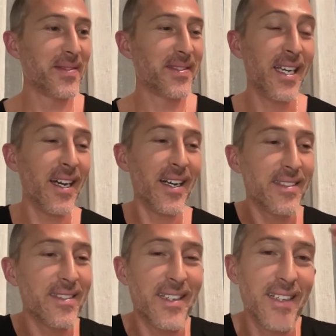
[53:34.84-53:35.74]
yeah,
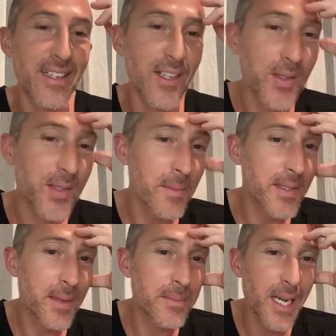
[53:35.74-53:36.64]

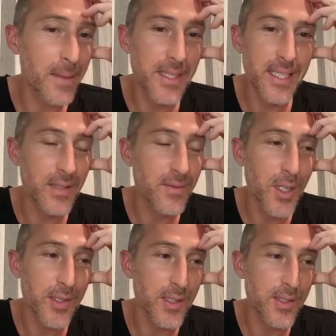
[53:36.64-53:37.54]
sometimes these
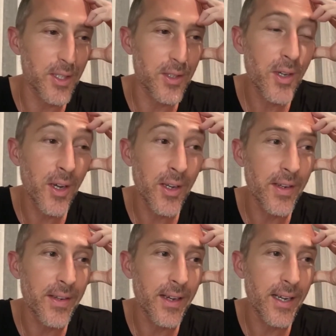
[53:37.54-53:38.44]
verses just turned